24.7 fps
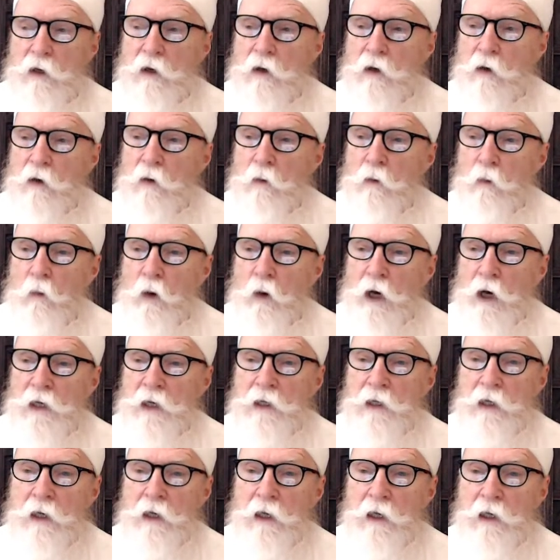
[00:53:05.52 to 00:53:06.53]
One
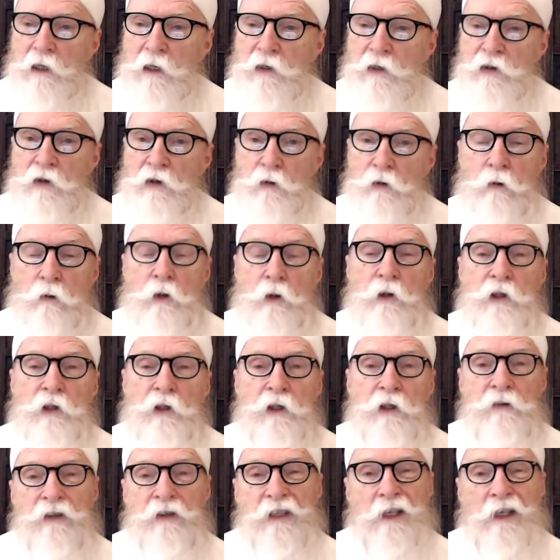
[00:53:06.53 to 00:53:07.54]
is The Roots of
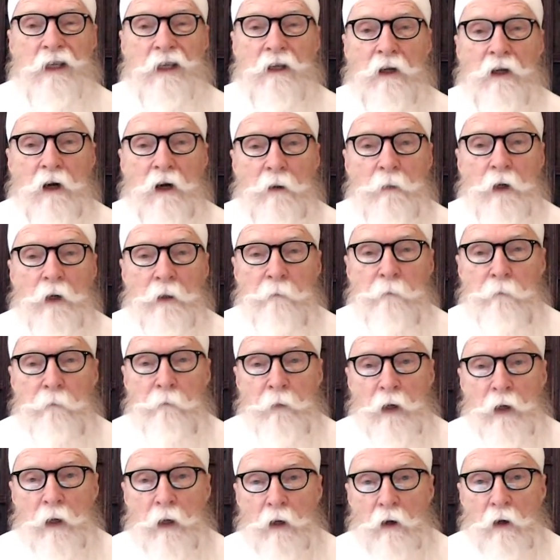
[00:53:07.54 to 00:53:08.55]
Sikh Dharma,
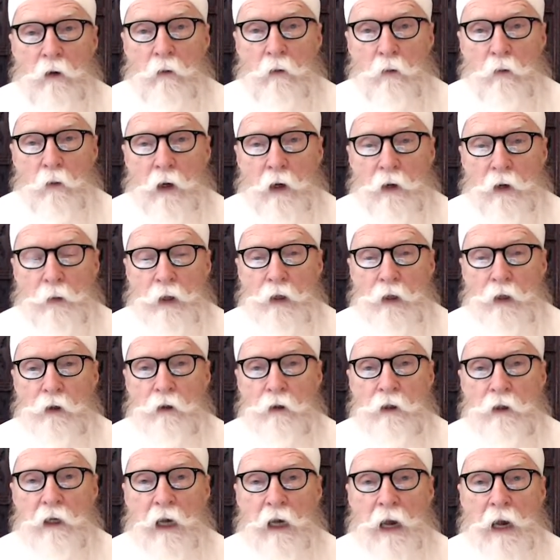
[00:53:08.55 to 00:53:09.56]
where we look
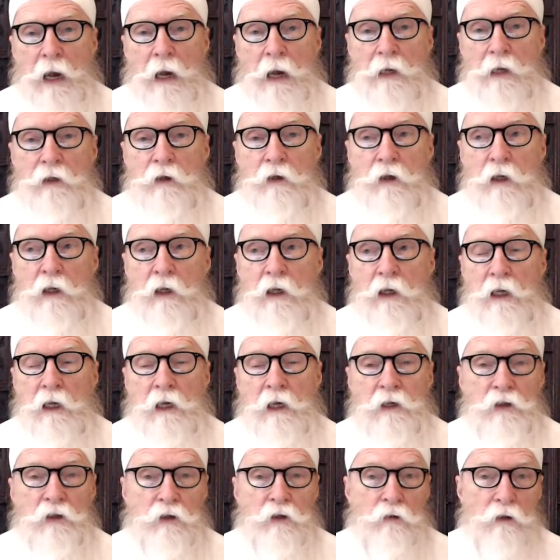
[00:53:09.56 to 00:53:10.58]
at the
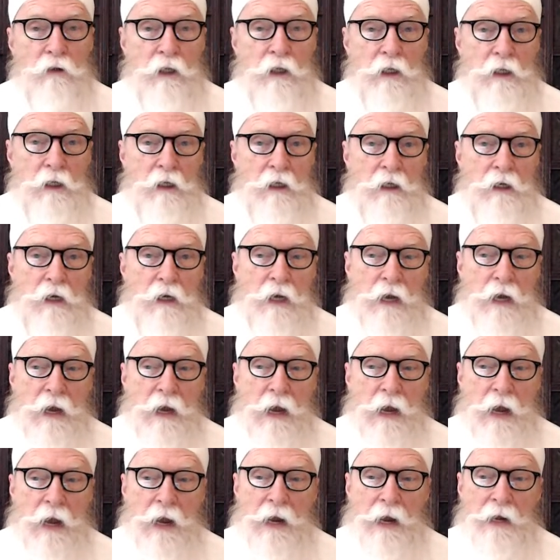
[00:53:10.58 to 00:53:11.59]
history
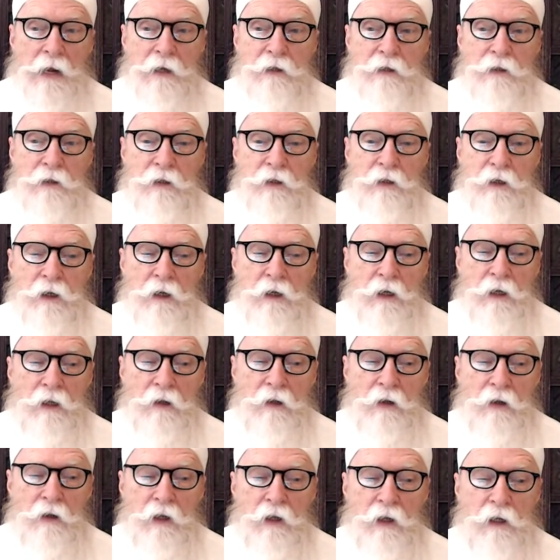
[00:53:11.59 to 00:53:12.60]
and
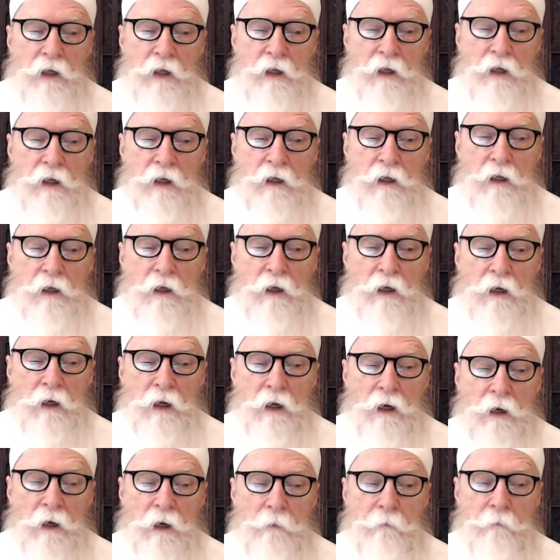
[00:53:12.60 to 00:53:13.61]
the
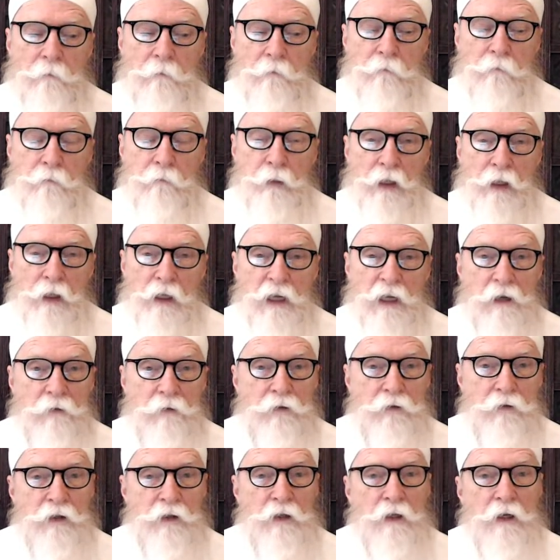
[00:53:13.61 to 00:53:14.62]
beliefs
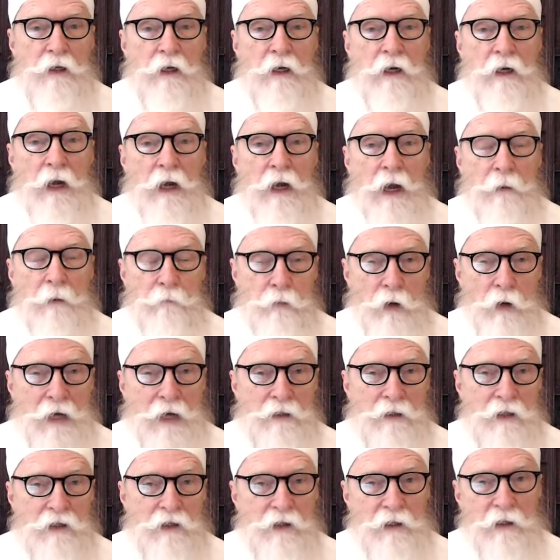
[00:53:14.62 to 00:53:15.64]
and
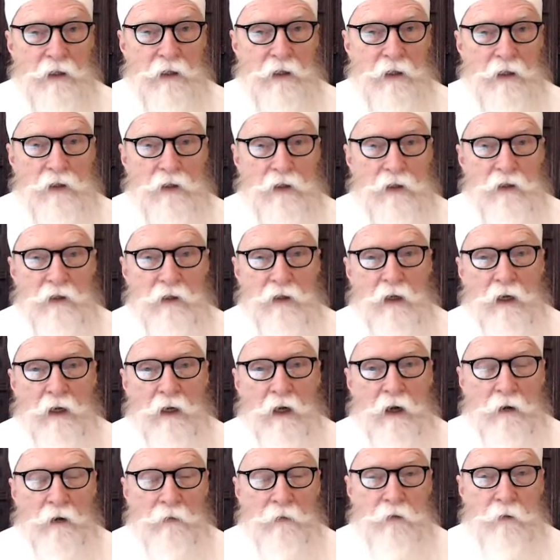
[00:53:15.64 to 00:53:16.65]
practices
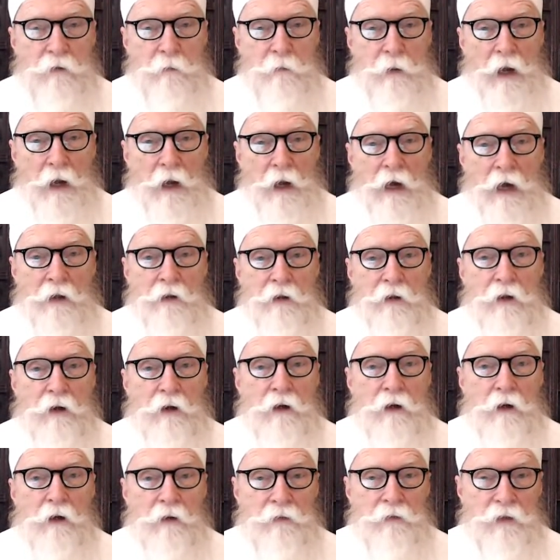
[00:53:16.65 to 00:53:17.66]
of the path
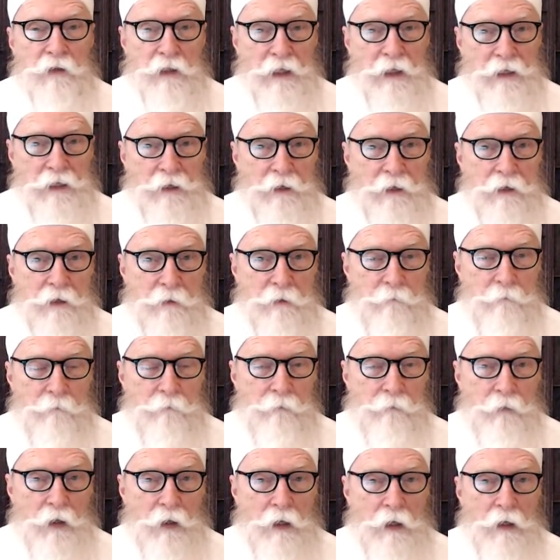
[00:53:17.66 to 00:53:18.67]
of Sikhi.
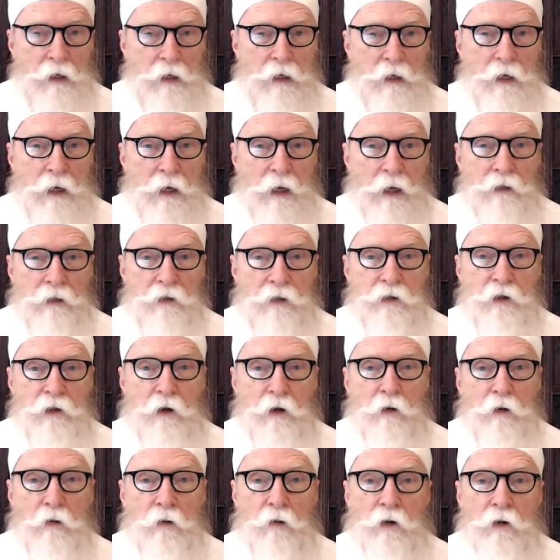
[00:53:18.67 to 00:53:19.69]
And
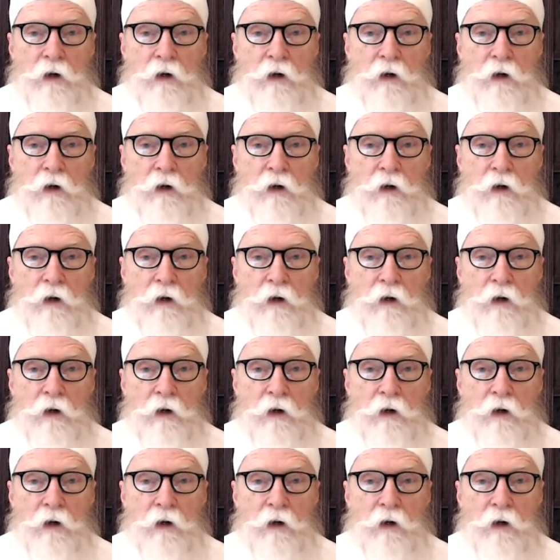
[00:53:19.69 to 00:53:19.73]
so